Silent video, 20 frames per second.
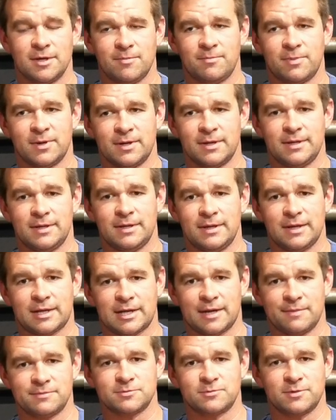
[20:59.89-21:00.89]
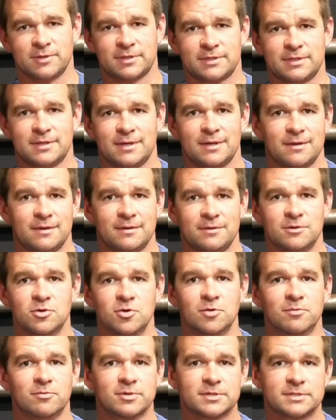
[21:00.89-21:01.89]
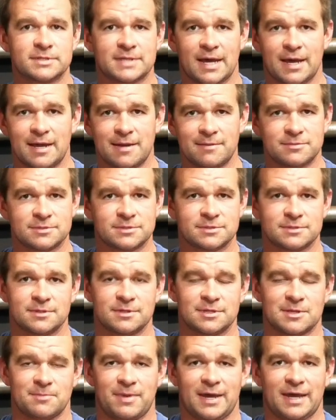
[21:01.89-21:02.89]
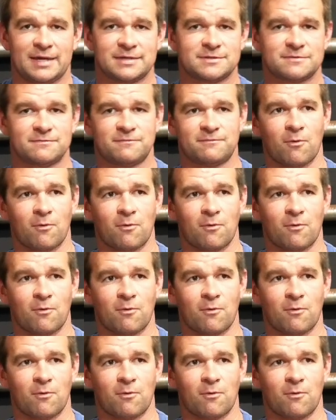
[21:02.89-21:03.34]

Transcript: But it comes with numerous times in the past